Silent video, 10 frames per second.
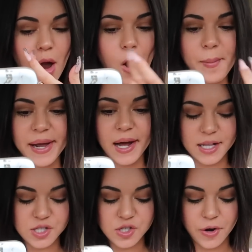Oh my
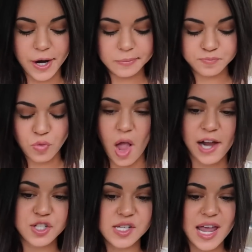god, that's so good.
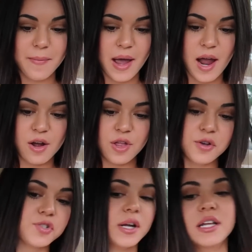I just ate my hair
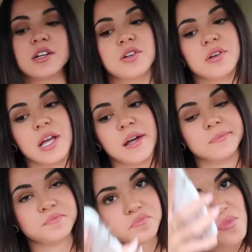though, so I need to do it
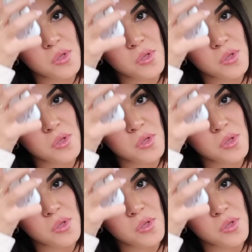again.